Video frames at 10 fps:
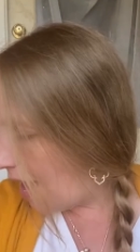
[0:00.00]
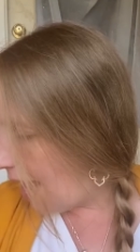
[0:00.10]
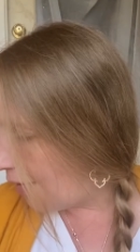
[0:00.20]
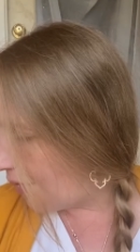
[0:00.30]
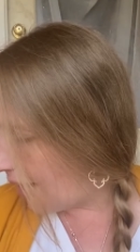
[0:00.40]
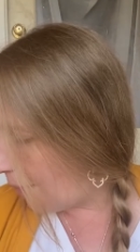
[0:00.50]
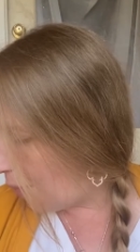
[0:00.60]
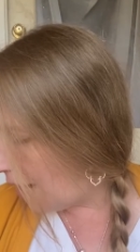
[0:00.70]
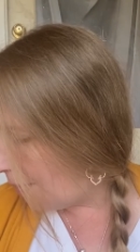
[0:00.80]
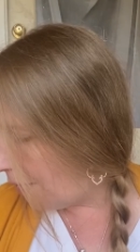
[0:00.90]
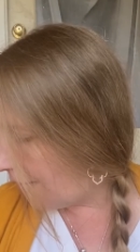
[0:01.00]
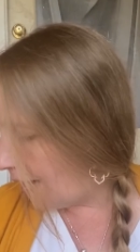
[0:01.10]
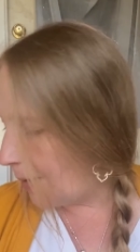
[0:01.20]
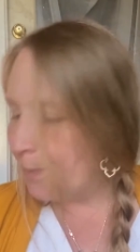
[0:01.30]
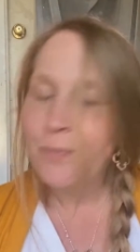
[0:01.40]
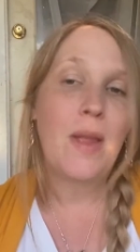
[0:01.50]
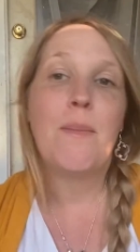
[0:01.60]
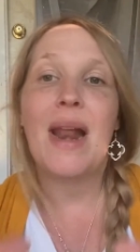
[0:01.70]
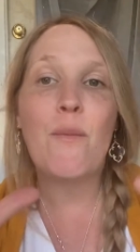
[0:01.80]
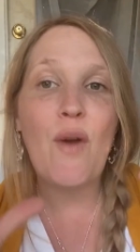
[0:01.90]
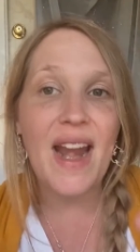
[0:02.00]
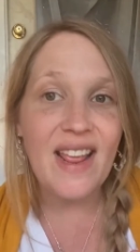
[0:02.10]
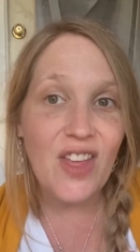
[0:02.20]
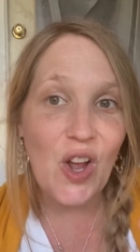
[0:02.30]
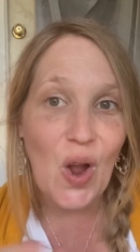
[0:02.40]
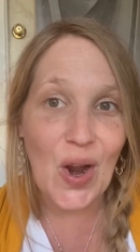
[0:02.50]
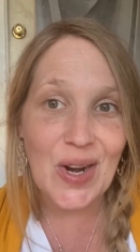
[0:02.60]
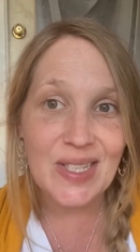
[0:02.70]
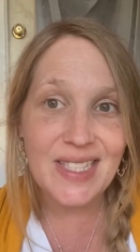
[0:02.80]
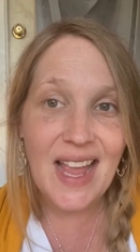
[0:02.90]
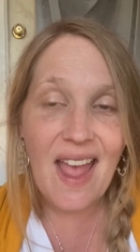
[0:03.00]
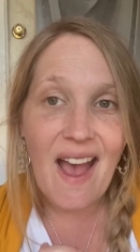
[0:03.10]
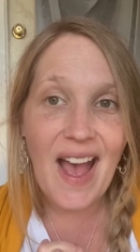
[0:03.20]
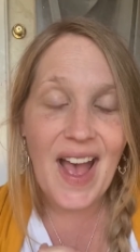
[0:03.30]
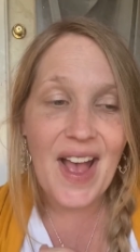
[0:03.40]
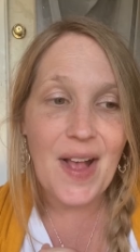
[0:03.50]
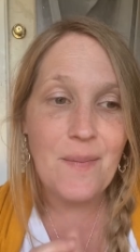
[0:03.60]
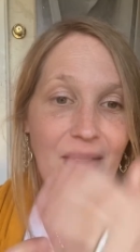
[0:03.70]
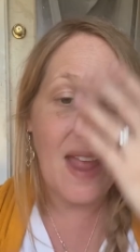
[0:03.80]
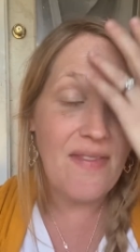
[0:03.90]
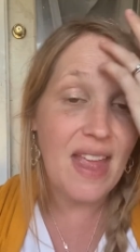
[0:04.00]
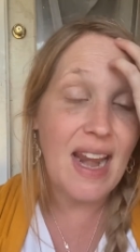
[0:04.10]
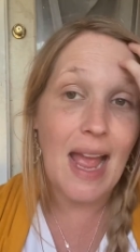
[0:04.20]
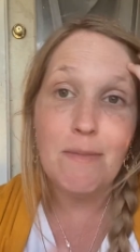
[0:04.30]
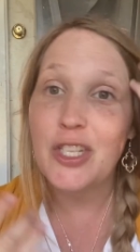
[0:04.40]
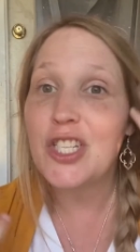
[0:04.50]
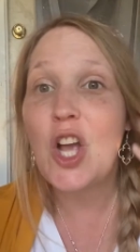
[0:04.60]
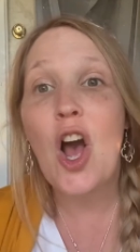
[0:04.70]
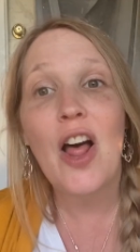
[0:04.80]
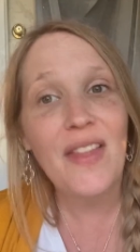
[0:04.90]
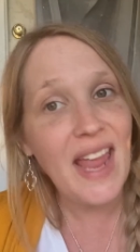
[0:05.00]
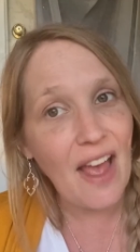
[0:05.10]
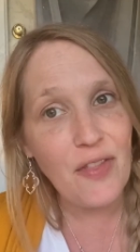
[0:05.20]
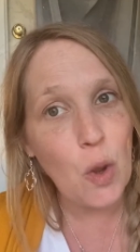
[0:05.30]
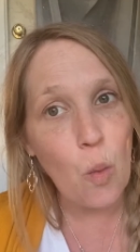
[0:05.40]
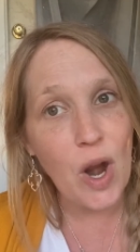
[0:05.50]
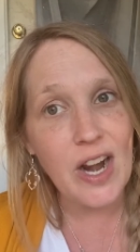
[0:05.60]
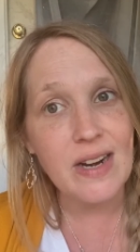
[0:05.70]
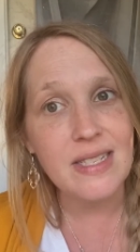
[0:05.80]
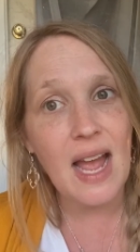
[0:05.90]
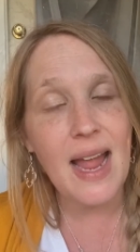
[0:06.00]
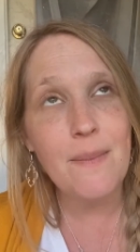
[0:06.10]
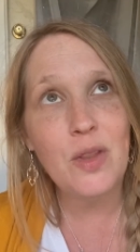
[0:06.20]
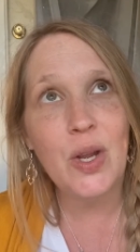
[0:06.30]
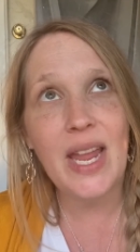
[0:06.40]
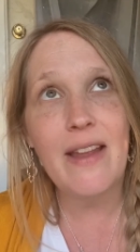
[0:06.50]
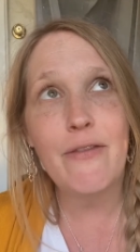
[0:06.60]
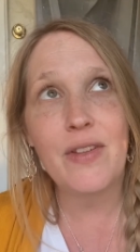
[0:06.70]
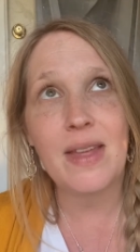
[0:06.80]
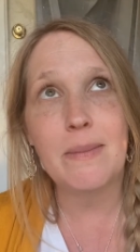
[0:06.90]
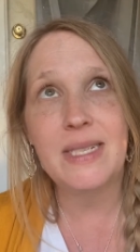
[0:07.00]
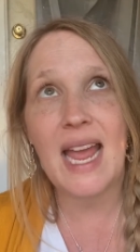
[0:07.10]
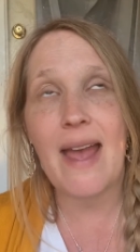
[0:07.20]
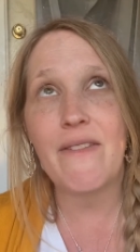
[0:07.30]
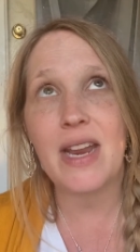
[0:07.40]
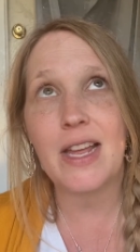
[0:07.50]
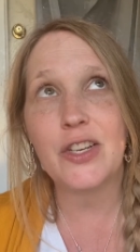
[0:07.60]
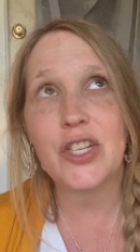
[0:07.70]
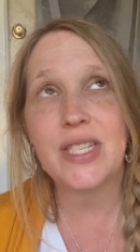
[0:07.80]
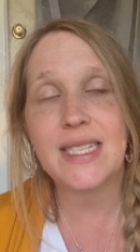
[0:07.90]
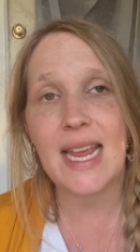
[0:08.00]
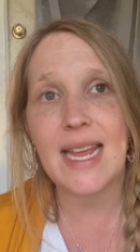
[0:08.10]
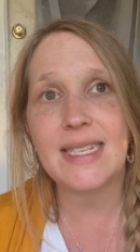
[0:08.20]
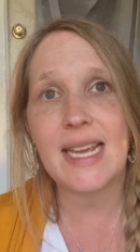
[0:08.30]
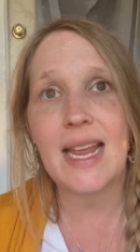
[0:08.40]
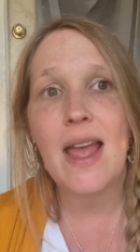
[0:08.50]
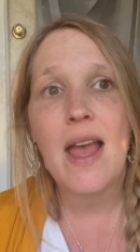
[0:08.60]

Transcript: I don't think I brought them over here, but I'm writing the cards, and then I'm just calling out the words. I'm looking for them to have an understanding